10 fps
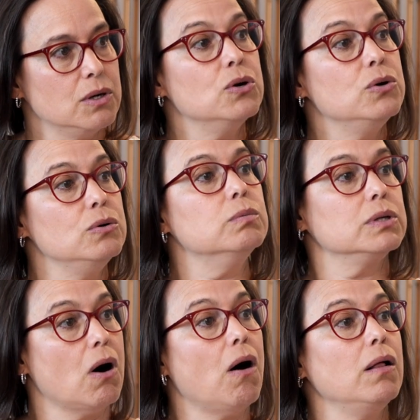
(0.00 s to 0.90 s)
Who were
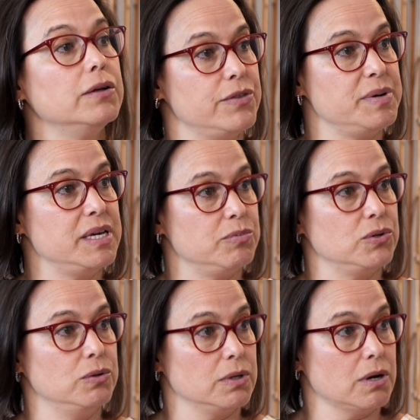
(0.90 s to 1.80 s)
all of the people
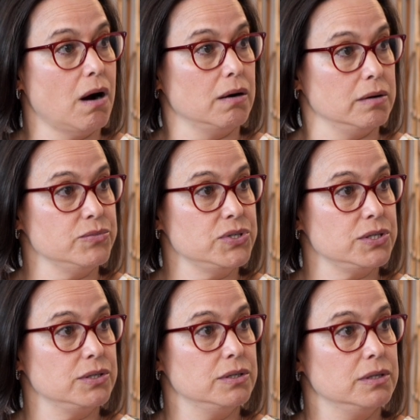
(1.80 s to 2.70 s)
who were harmed?
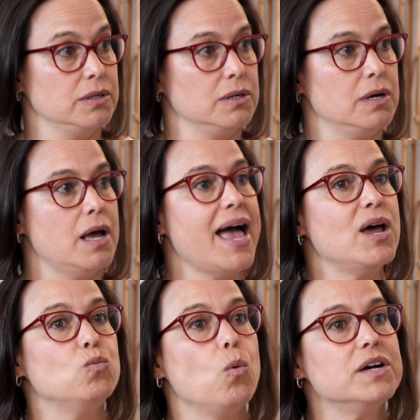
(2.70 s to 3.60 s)

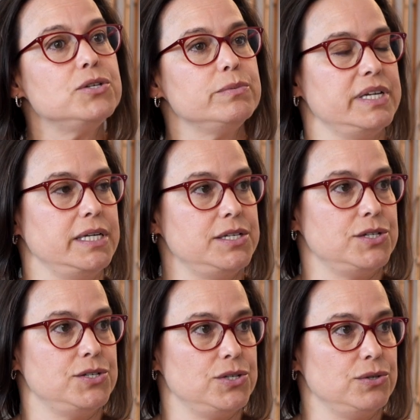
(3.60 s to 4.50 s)
And what do we need to
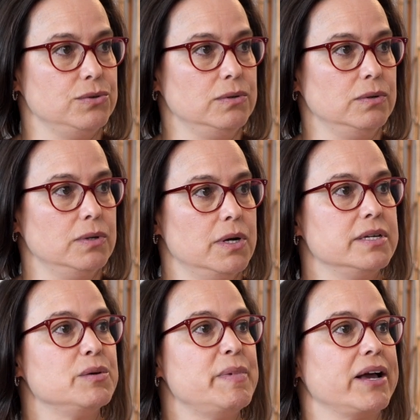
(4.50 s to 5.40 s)
do
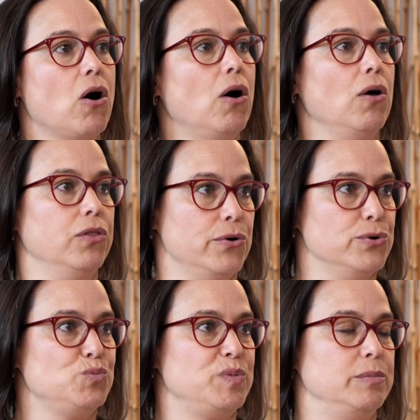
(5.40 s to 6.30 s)
to make all
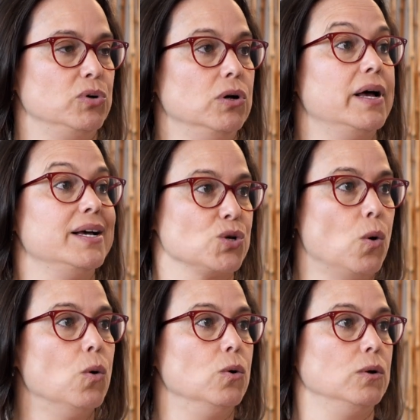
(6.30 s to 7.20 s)
those people as
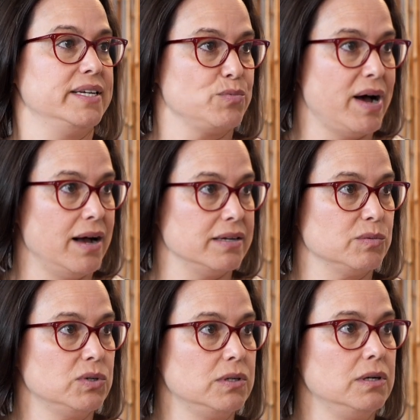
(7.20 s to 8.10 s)
whole as
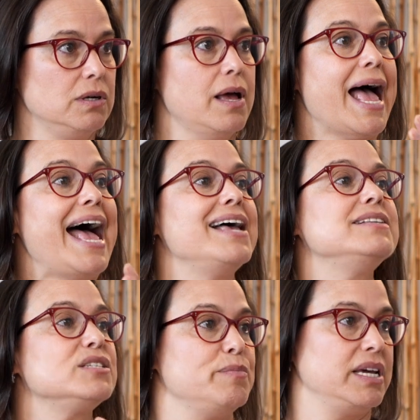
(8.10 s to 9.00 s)
possible and
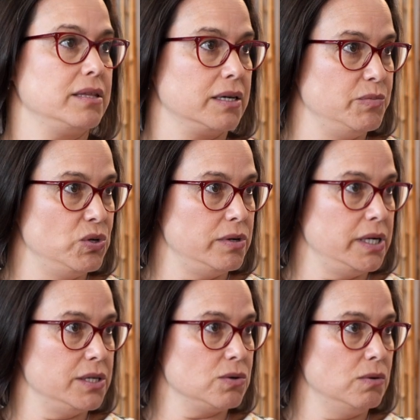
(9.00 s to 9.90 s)
to make the community
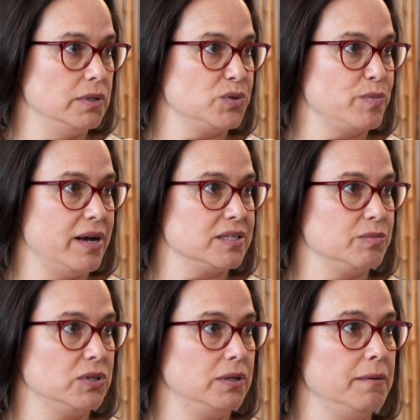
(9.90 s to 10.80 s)
as whole as
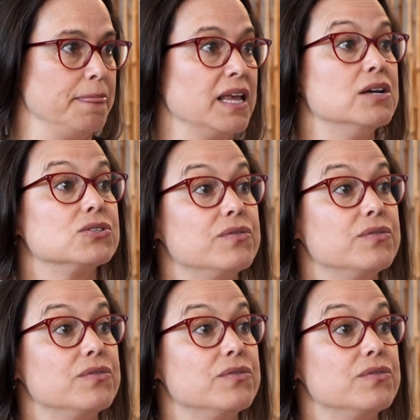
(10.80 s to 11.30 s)
possible? So